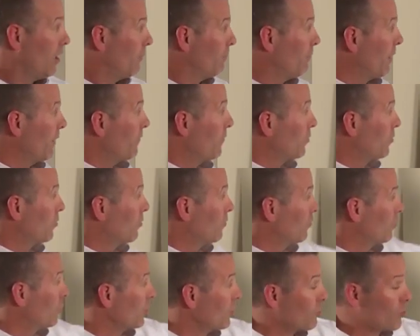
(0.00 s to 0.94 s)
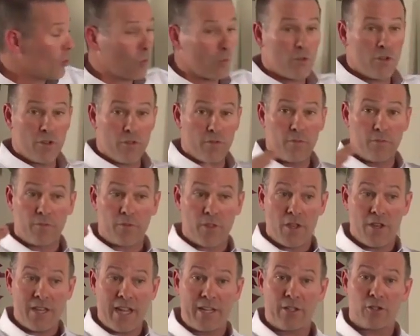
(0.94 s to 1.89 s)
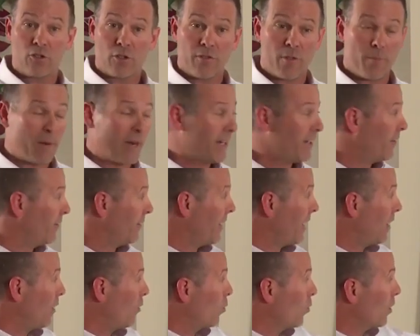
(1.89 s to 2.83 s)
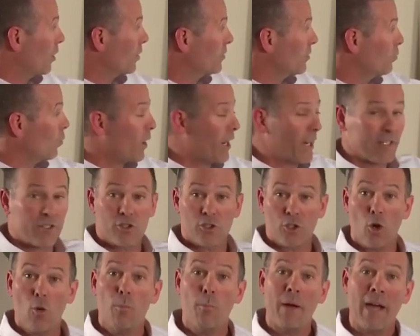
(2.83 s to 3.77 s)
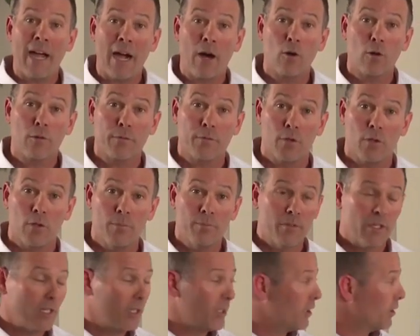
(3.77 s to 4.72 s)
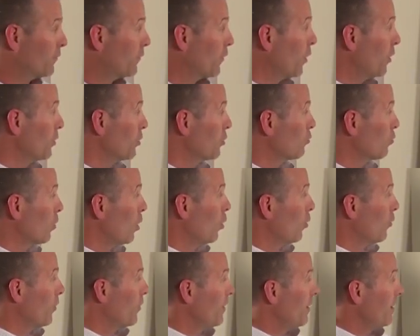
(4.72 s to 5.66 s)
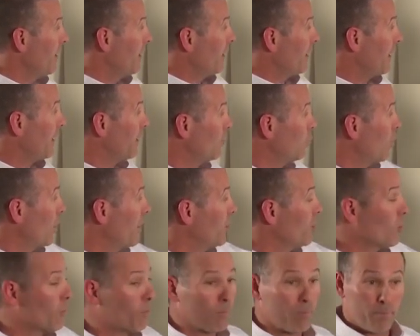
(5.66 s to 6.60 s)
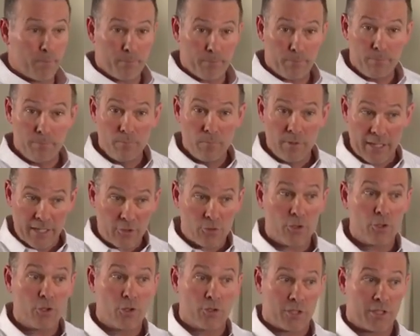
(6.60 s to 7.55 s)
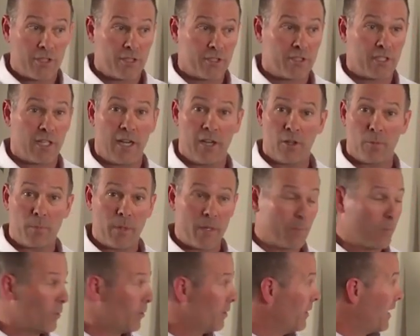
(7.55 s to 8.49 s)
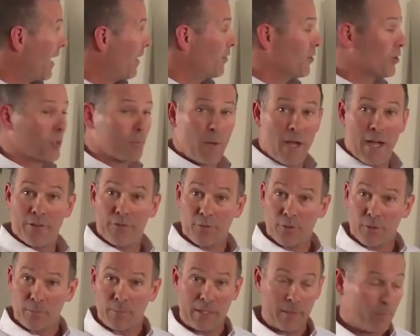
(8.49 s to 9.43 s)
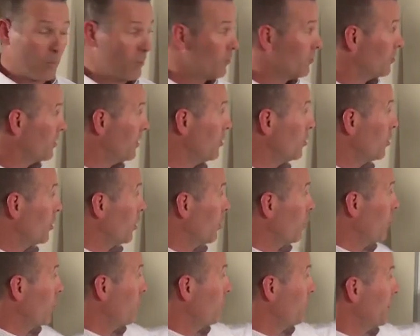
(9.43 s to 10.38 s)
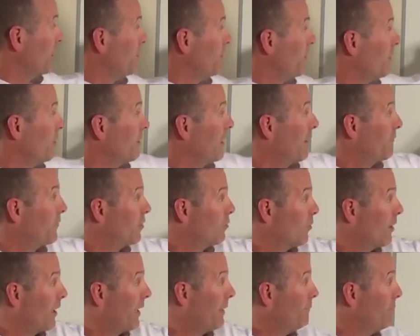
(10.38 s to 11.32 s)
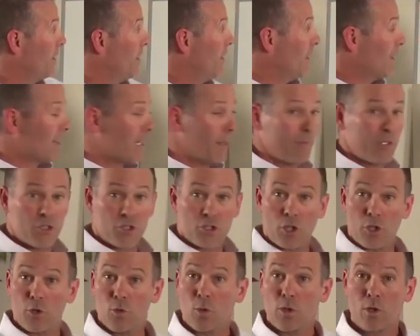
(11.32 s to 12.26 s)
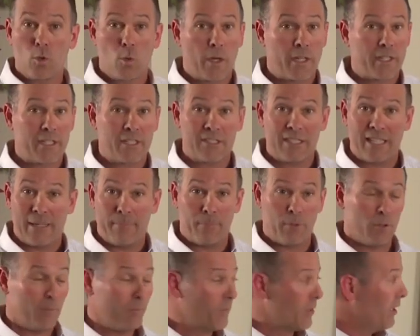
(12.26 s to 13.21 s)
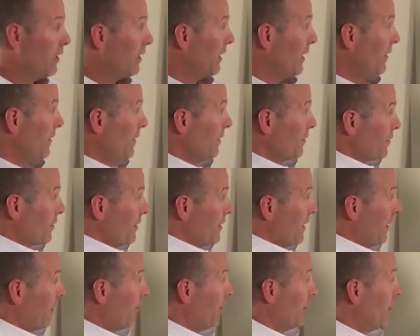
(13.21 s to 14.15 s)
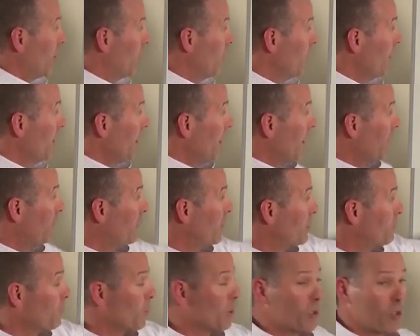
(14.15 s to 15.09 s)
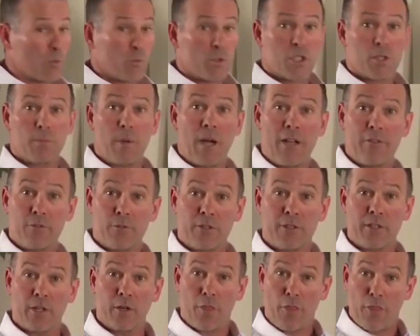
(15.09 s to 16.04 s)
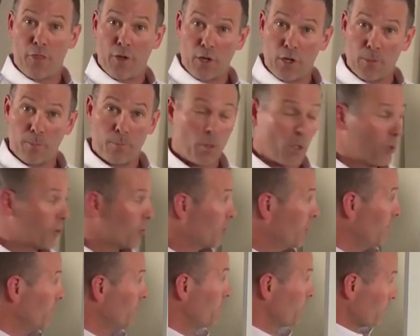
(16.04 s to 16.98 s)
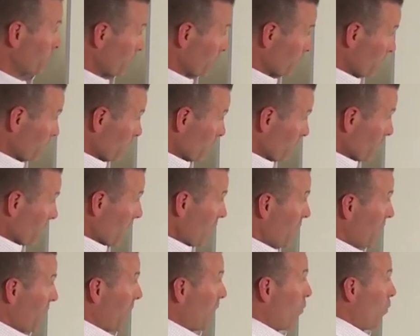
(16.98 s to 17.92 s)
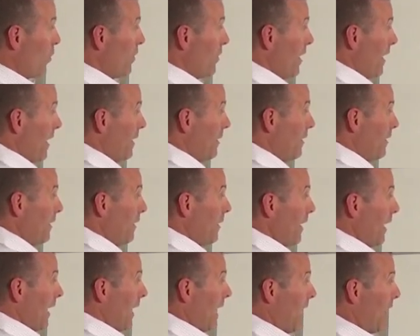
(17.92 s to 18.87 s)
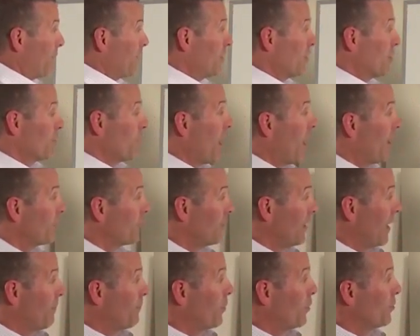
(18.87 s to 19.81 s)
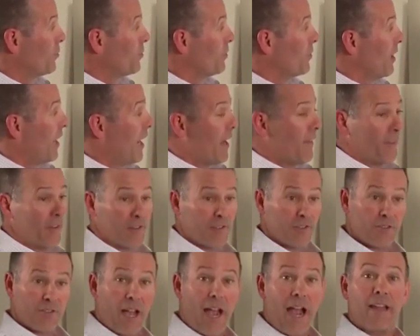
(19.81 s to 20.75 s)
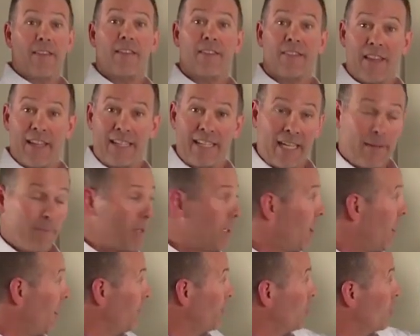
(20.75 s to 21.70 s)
But just so the nature of the binary and how it works and why it's so powerful as far as growth is when you're introducing this to other people and now you're sponsoring people, since you can only place them on your left and right, let me show you a quick example. In this scenario, if this person was sponsoring their third person, they would then have to sponsor that person on the side that they came in on.